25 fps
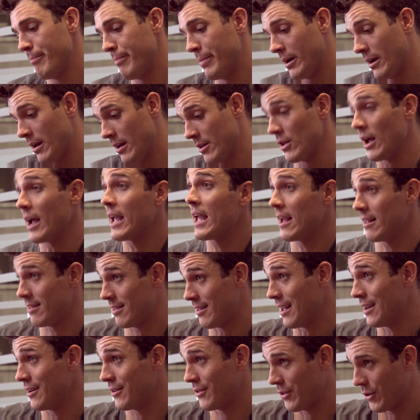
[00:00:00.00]
because I had
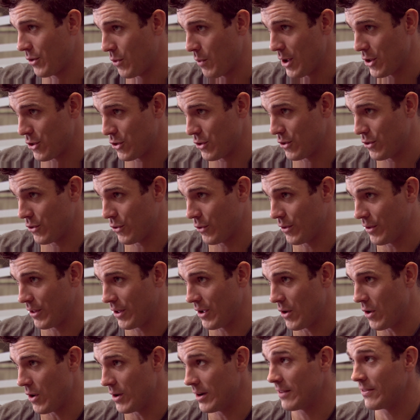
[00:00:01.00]
sent the questions
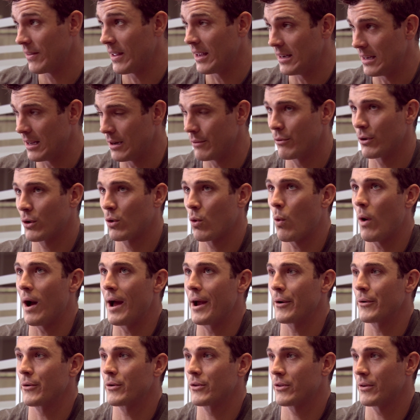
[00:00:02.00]
early on and they did
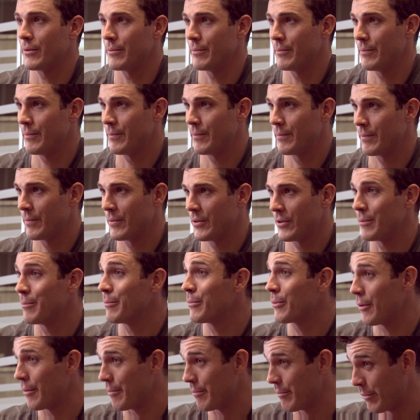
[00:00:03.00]
require some,
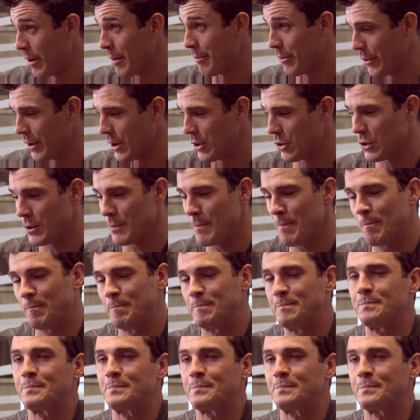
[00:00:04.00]
some pre preparation.